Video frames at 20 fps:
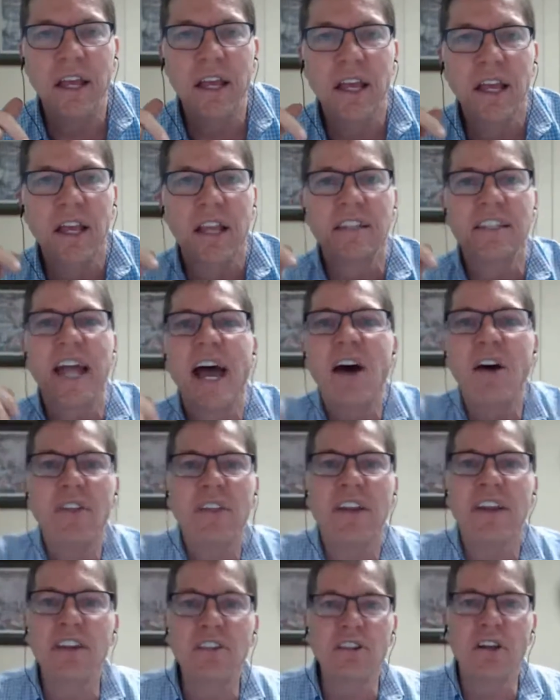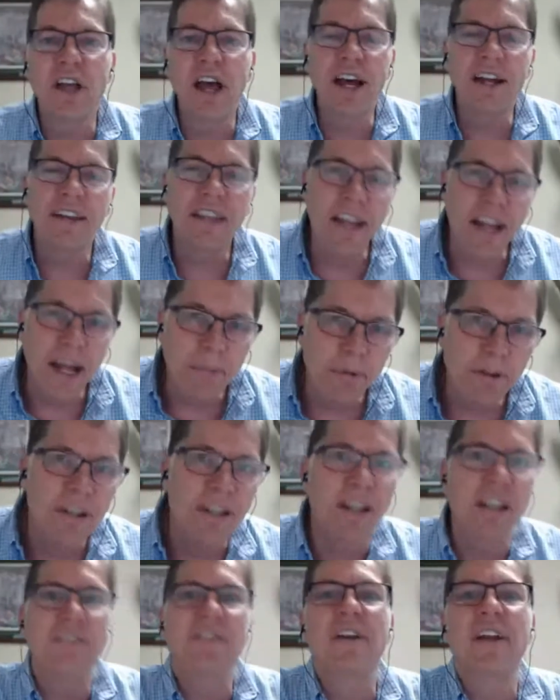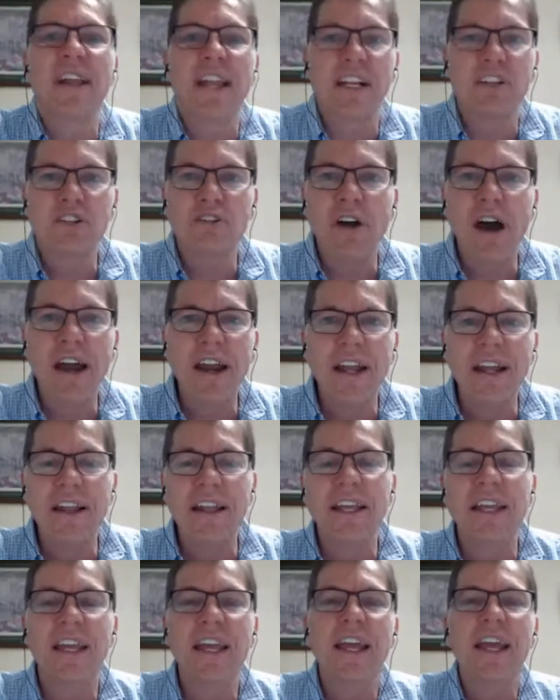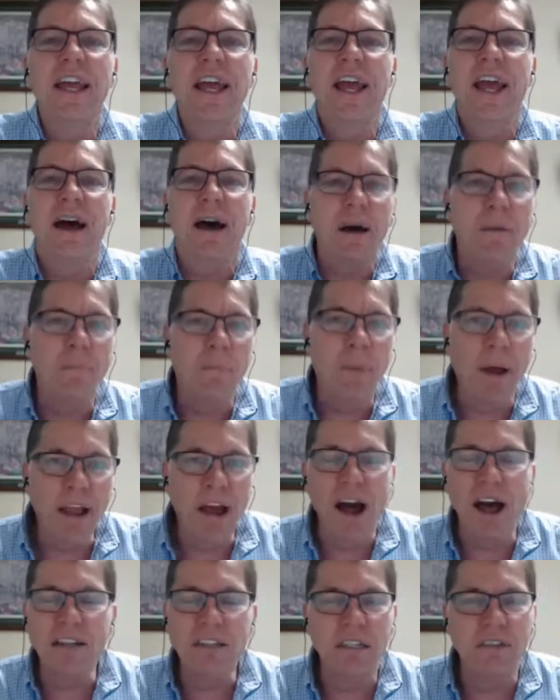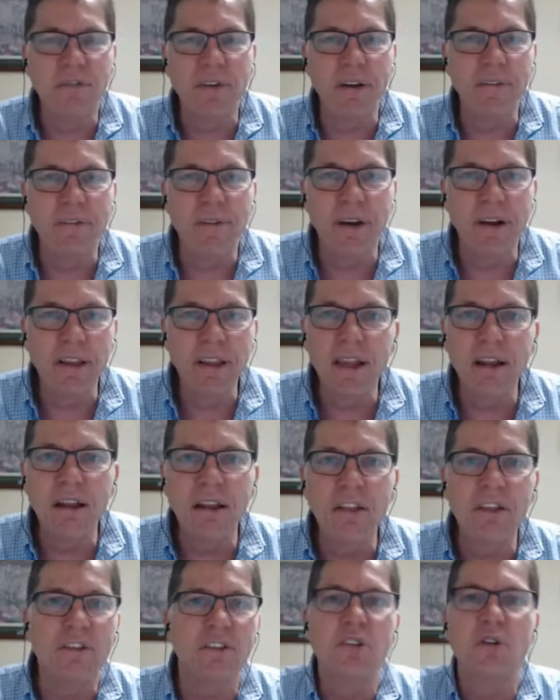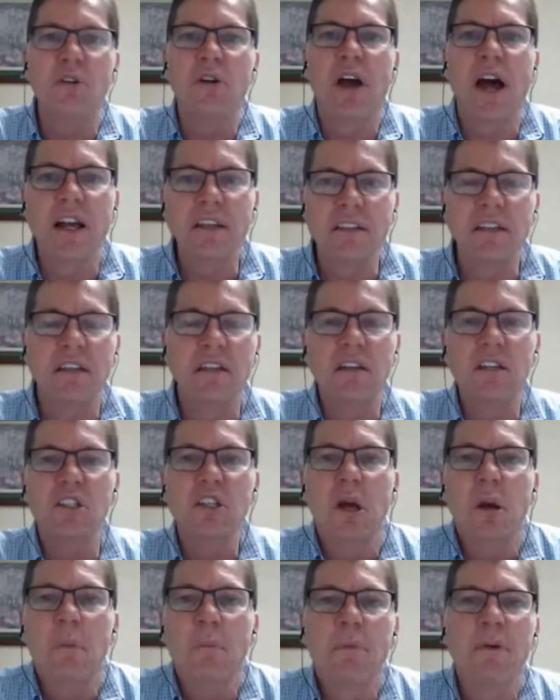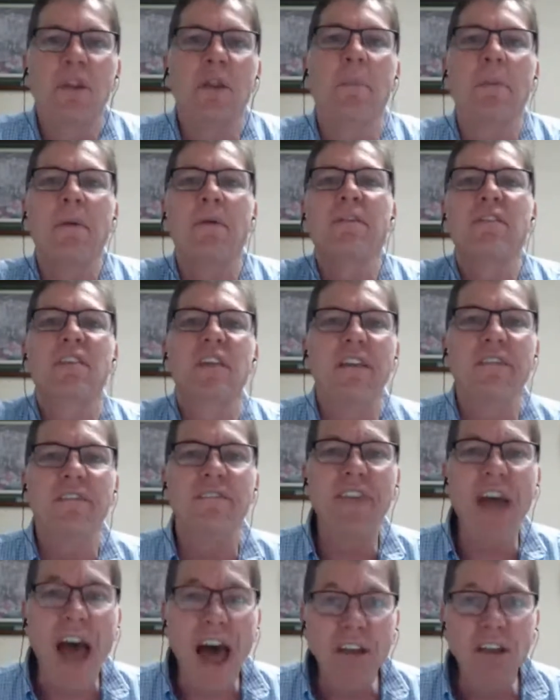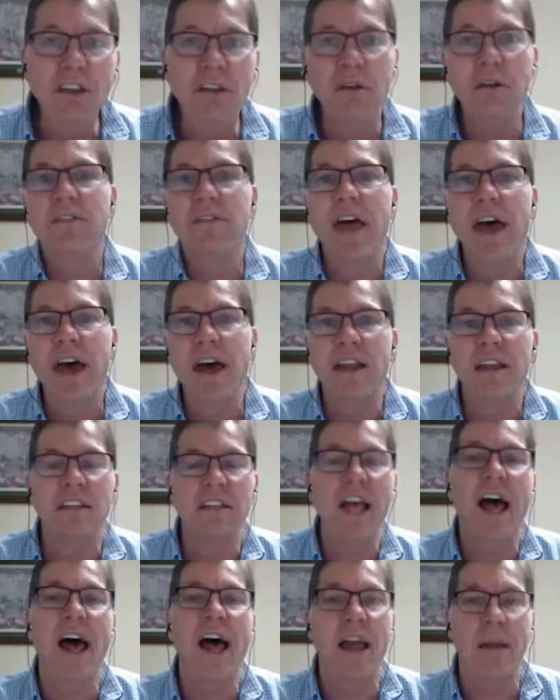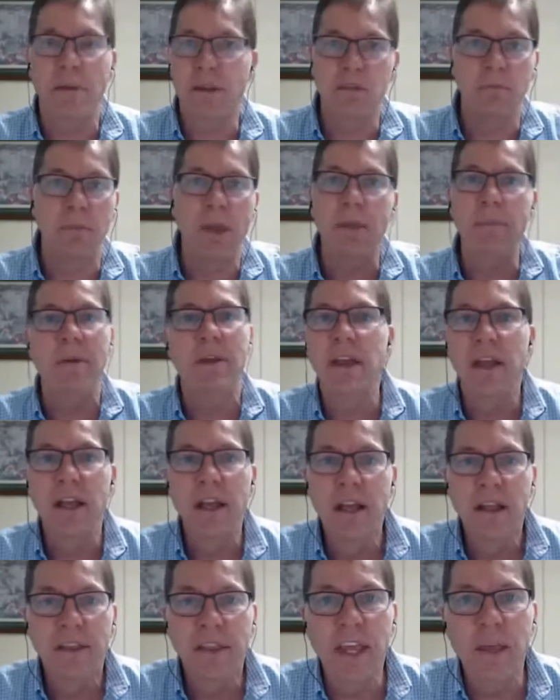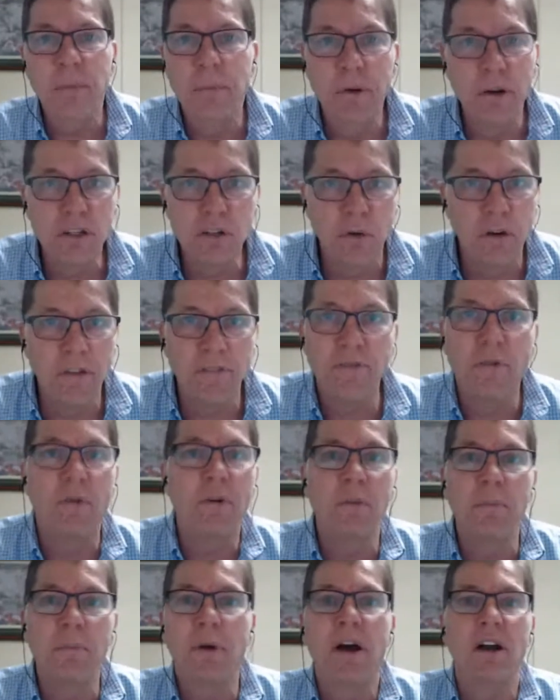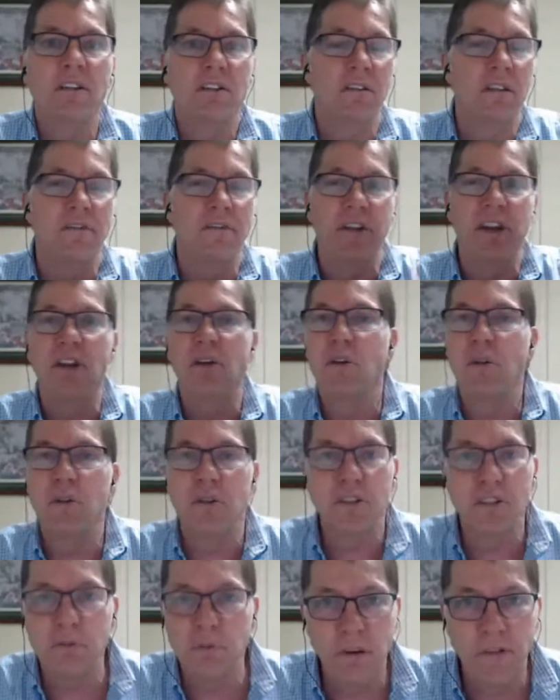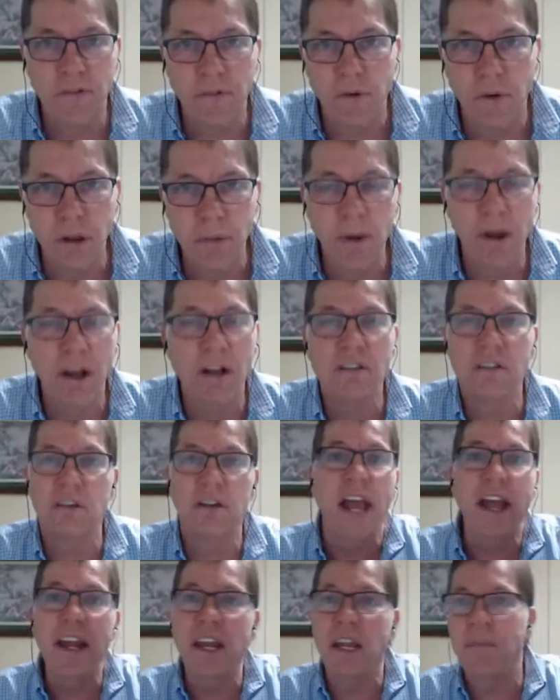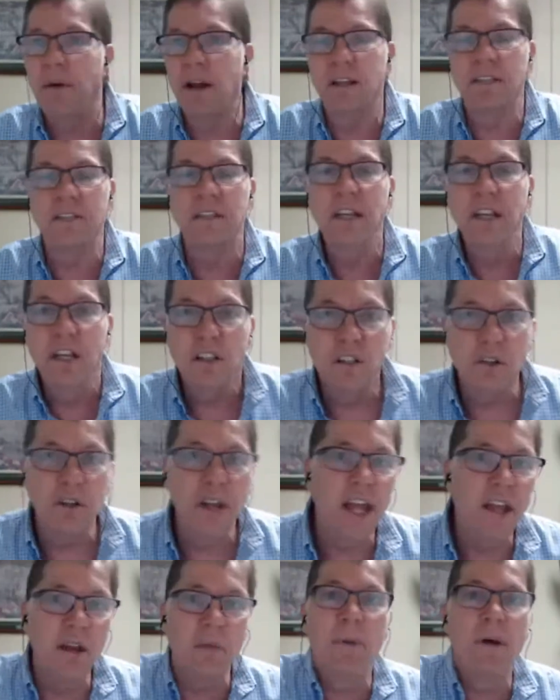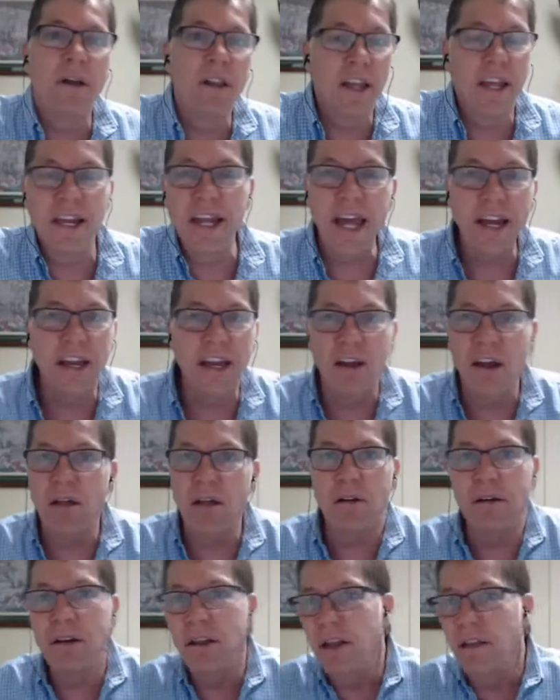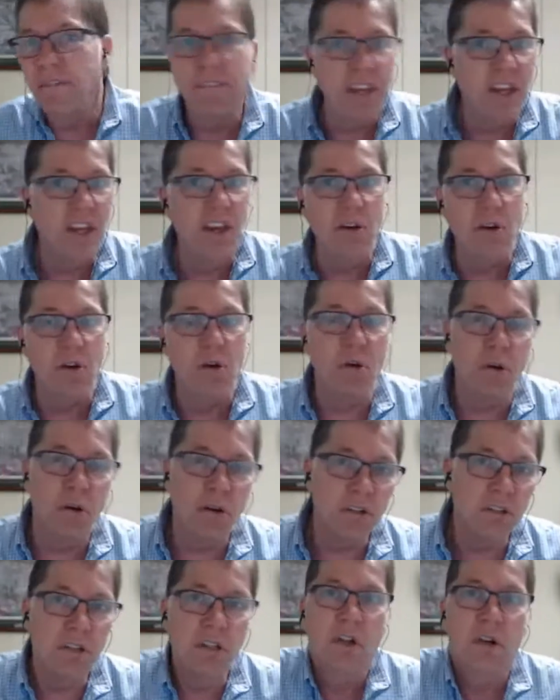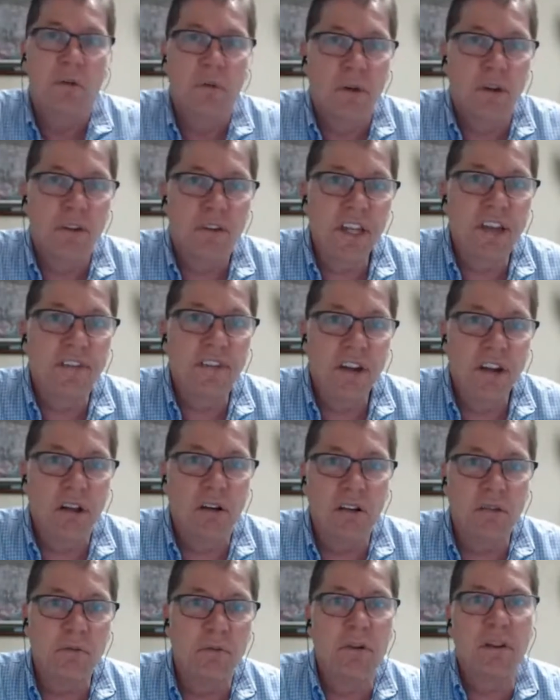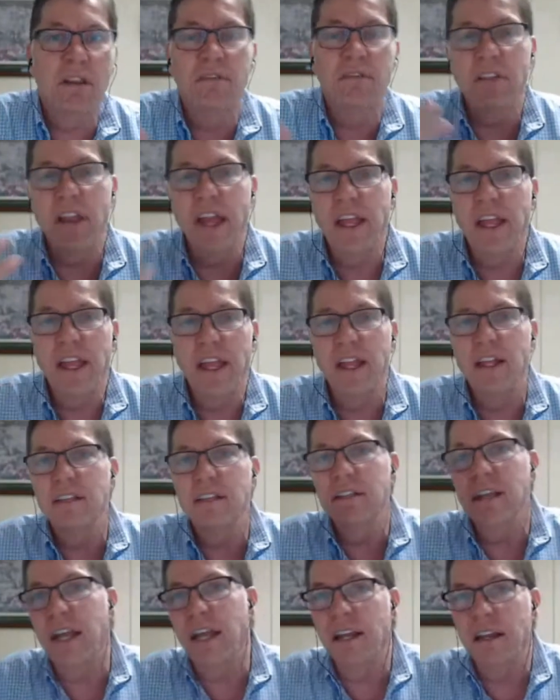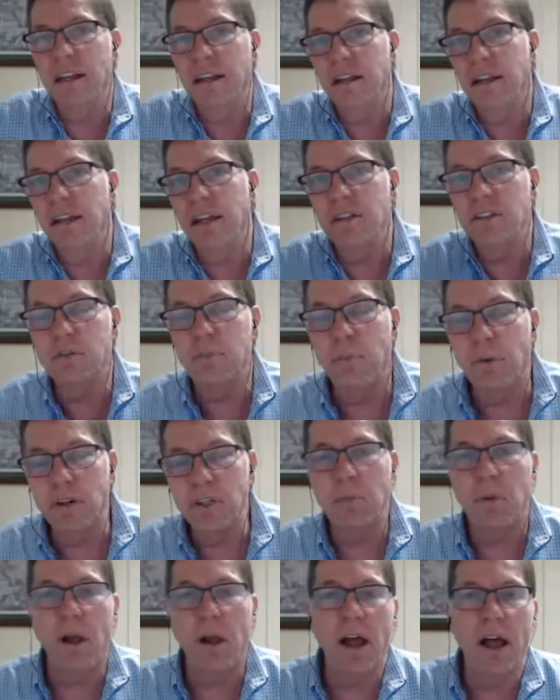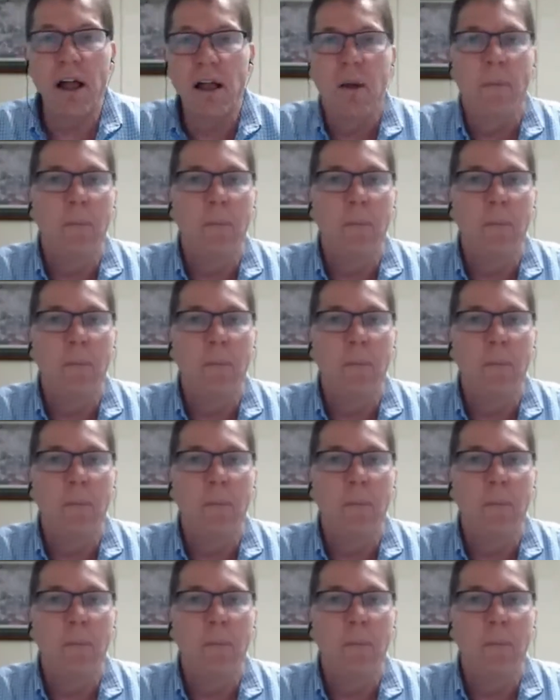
Because now the digital content I'm delivering electronically, my cost is very, very little. There's no cost of goods, but the perceived value of that is high because maybe the ebook's worth $40 or the video course is worth $40 or $90. So now you're bundling a $90 video course with $70 worth of leggings and sports bra.